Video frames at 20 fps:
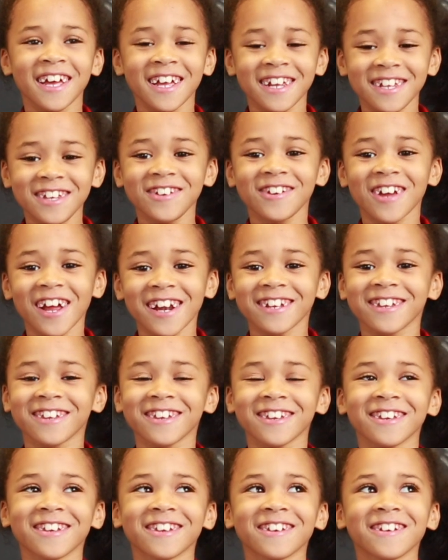In
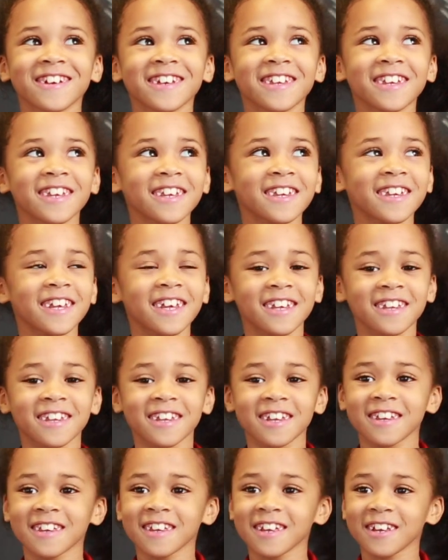Genesis, Jesus
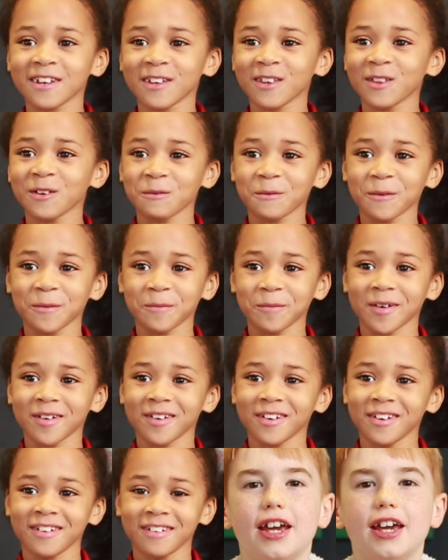is the seed of the
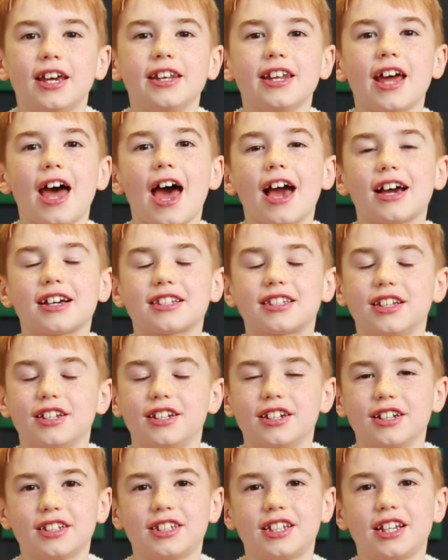woman. In
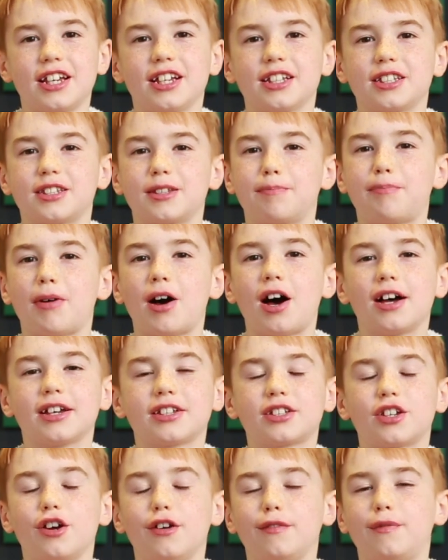Exodus, he is the
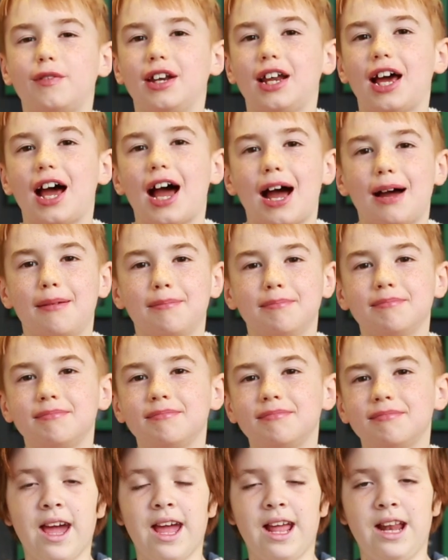Passover lamb.
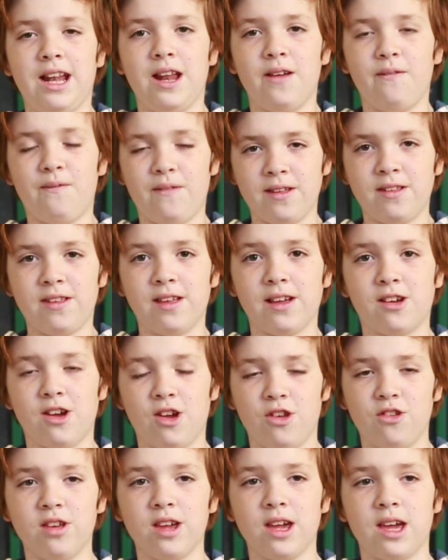In
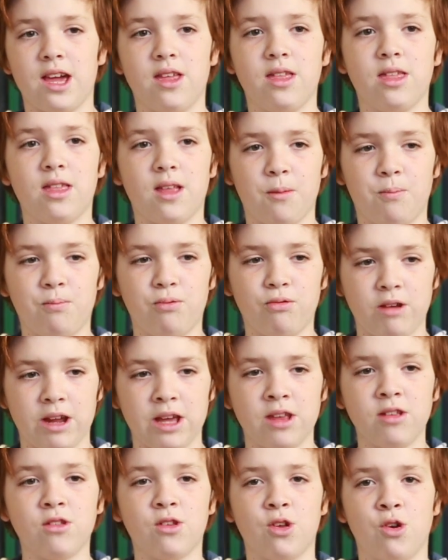Leviticus, he is the
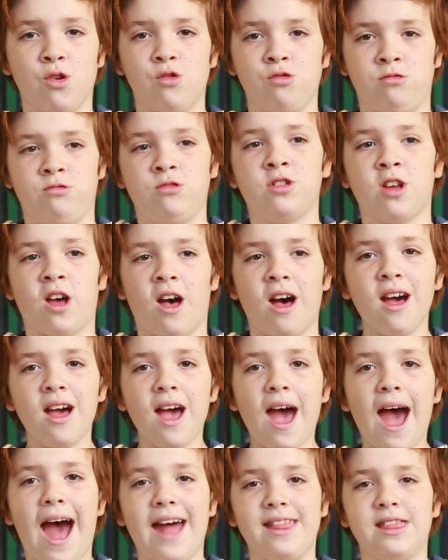priest, the altar,
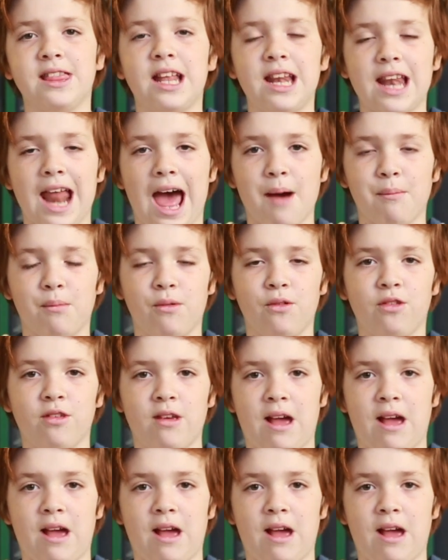and the lamb of